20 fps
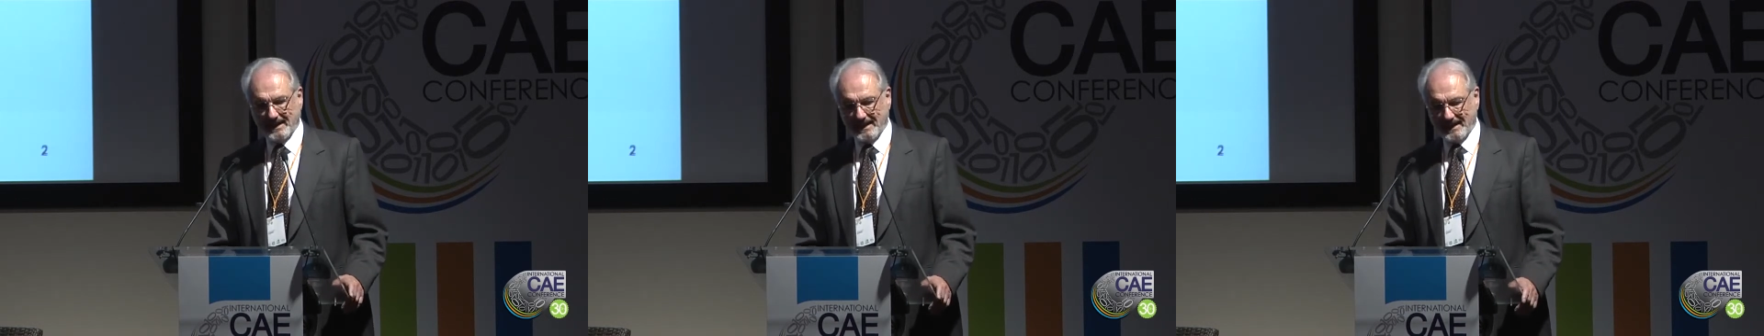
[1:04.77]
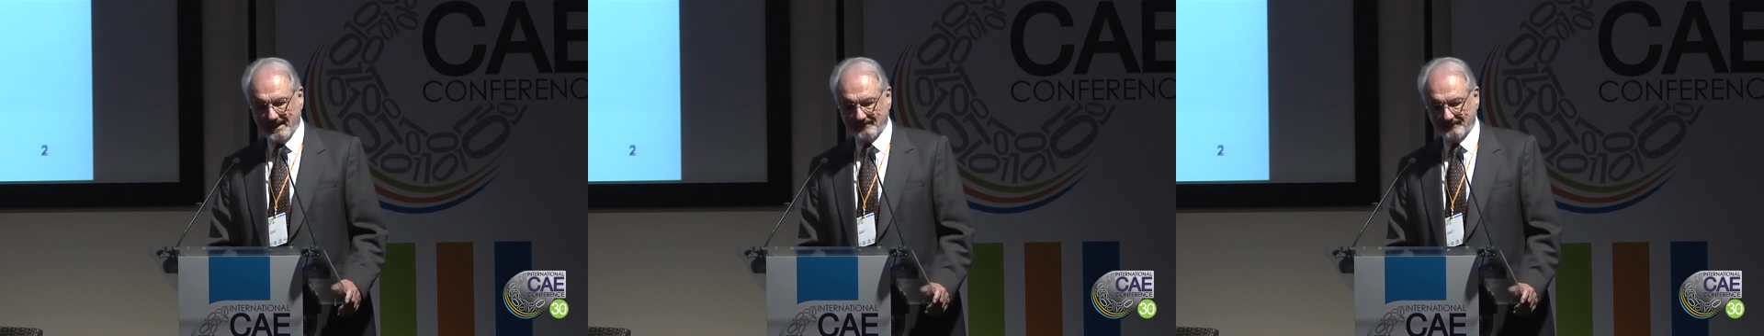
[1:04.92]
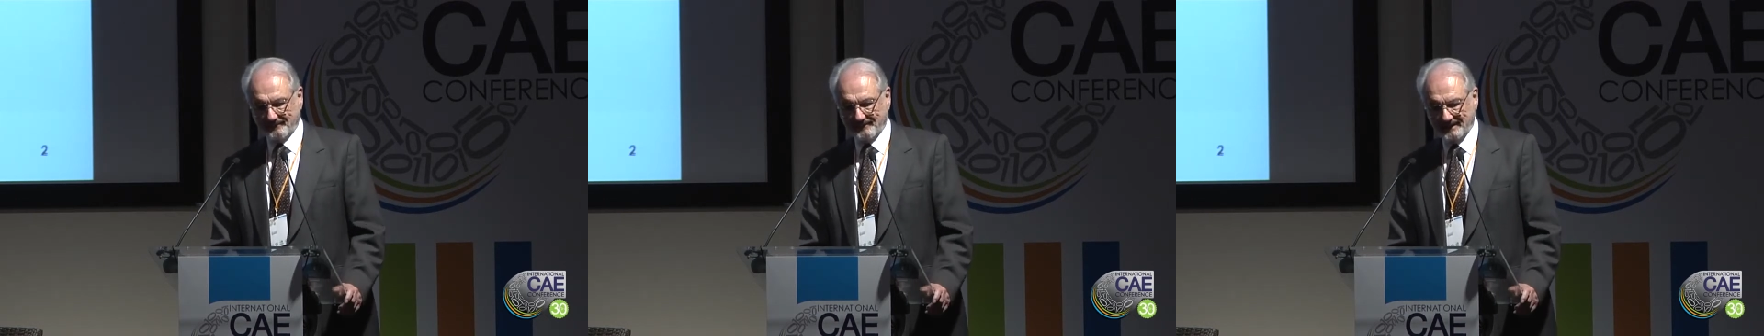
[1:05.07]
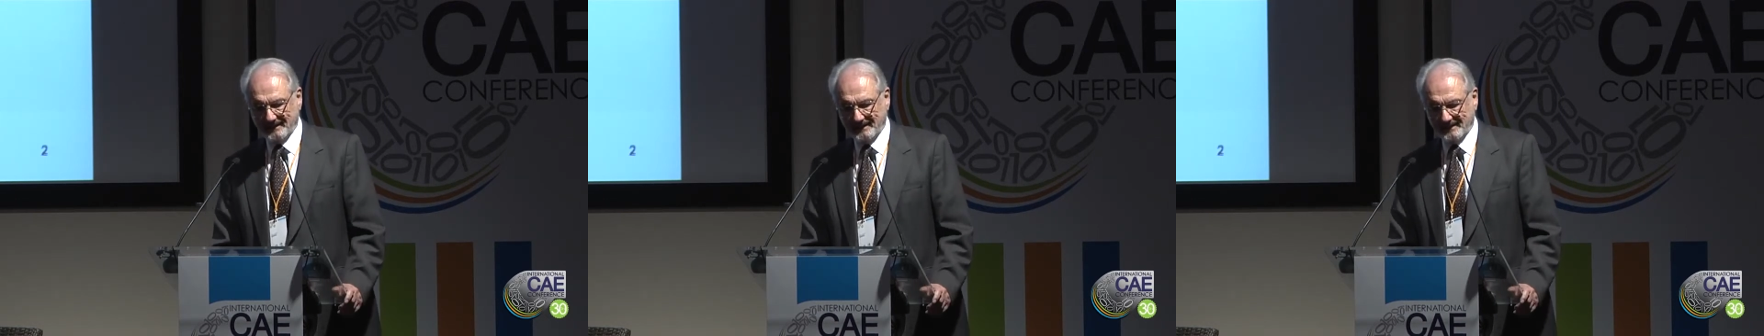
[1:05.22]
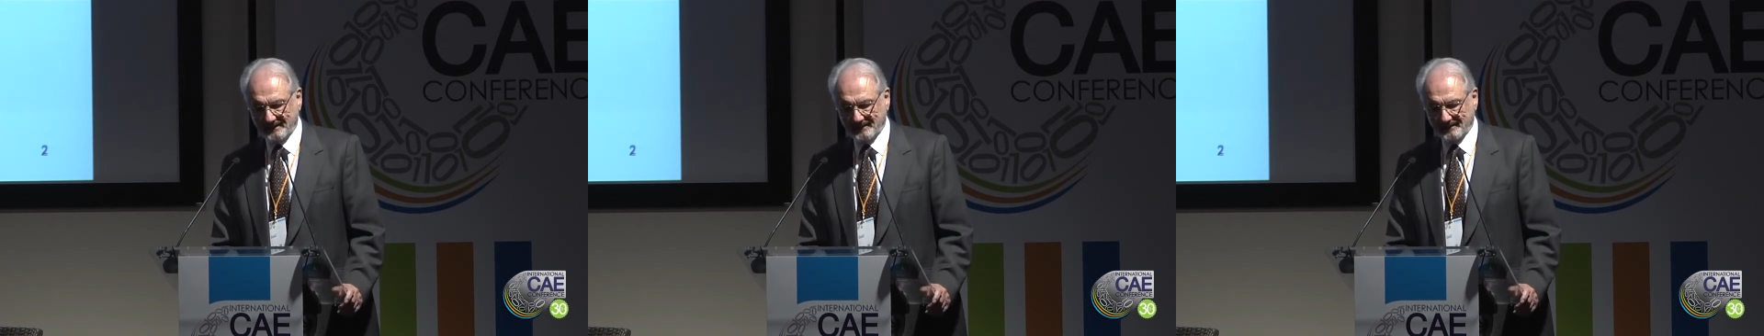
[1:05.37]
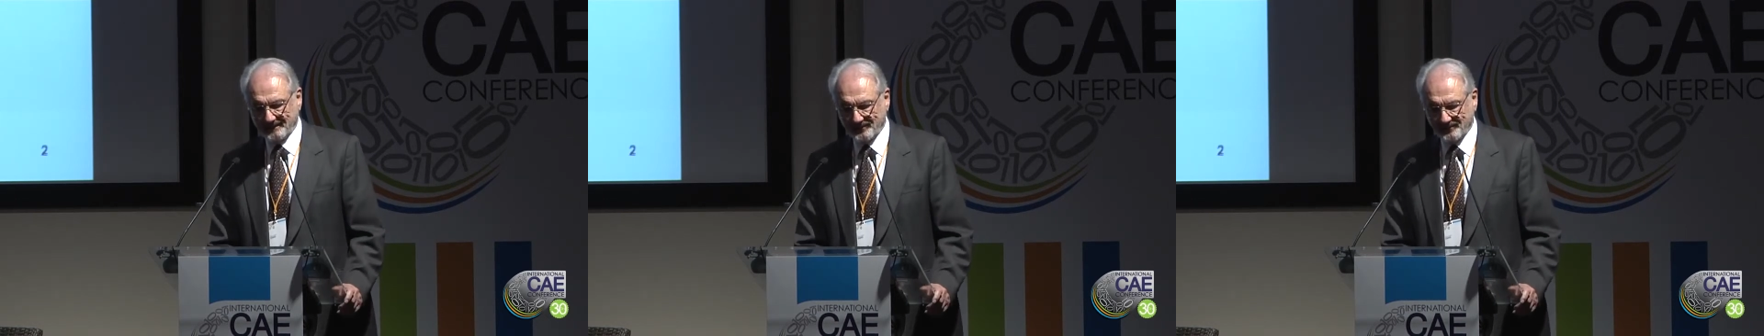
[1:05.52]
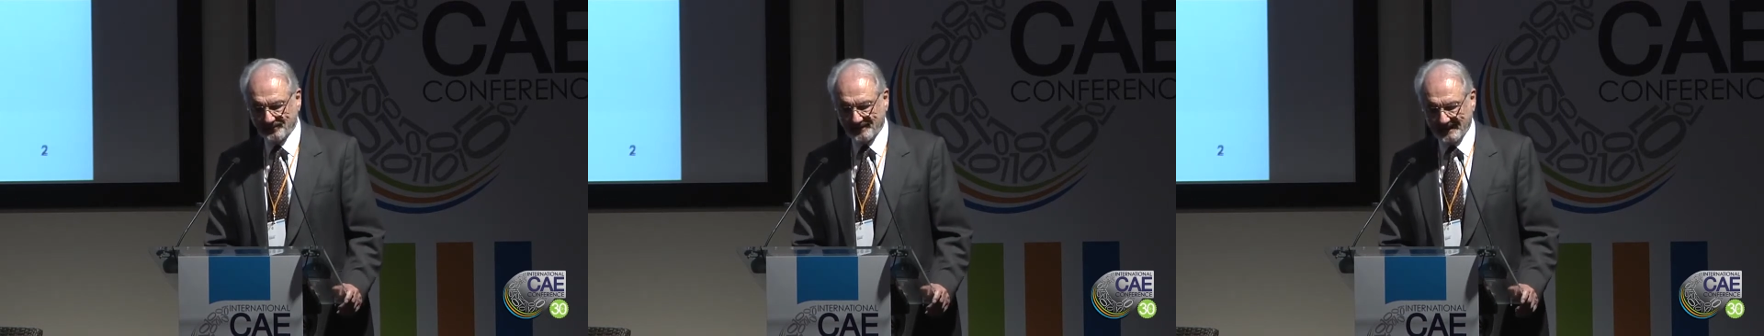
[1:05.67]
I will
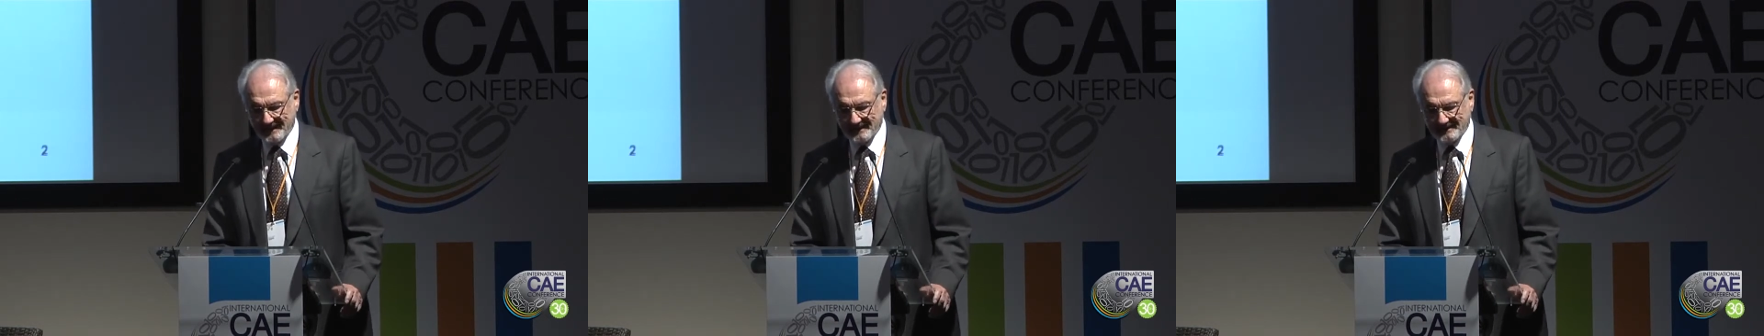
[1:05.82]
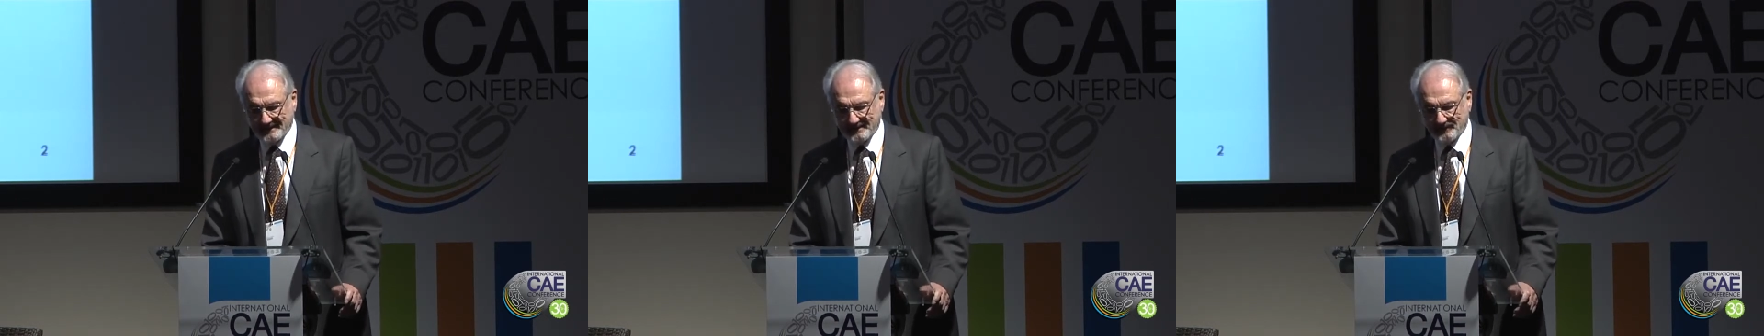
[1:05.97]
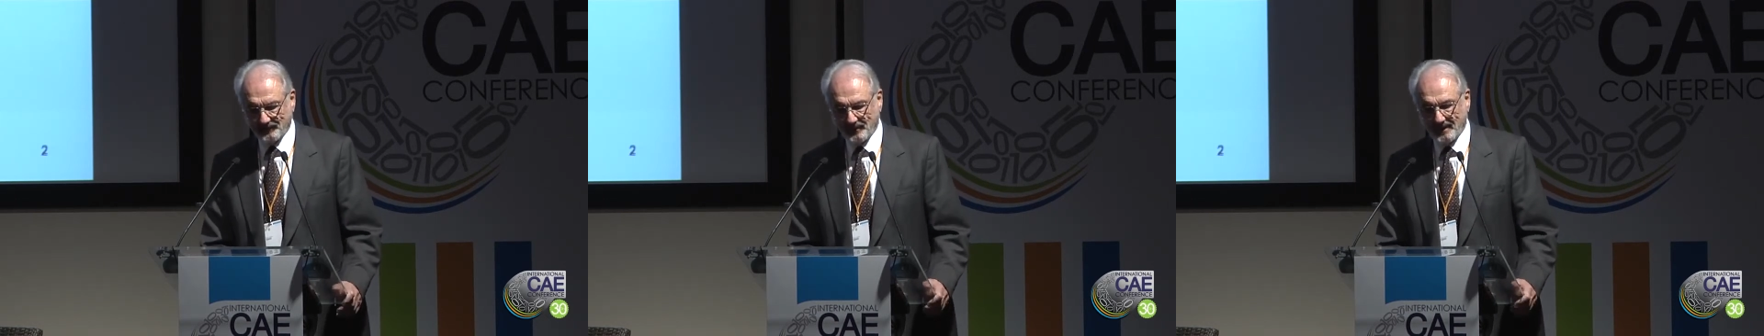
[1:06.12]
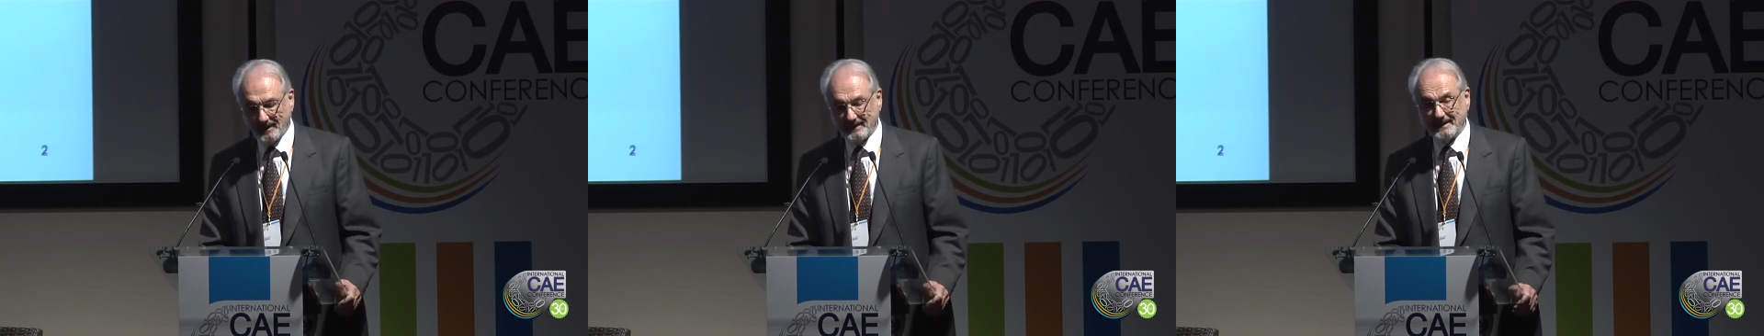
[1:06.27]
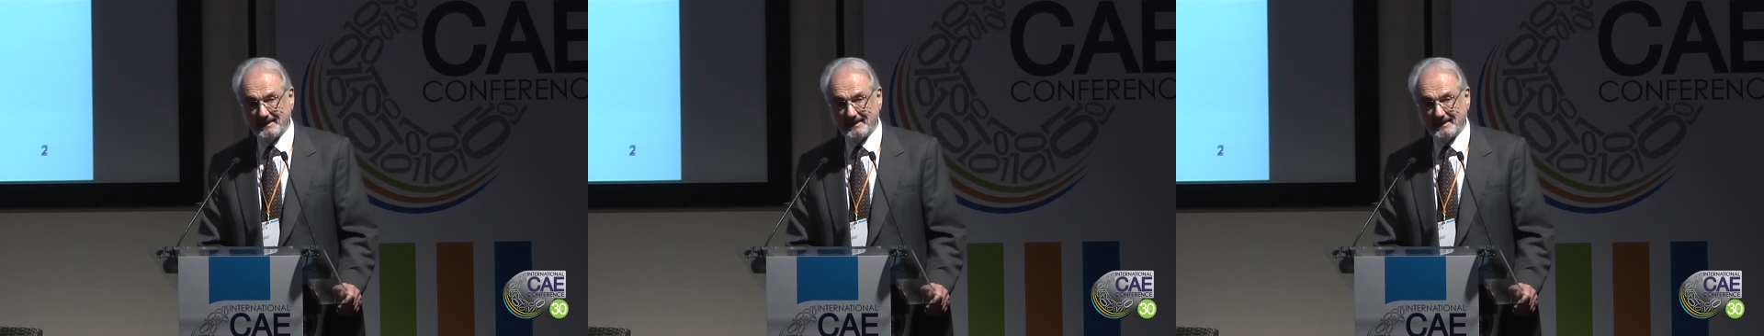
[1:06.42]
address what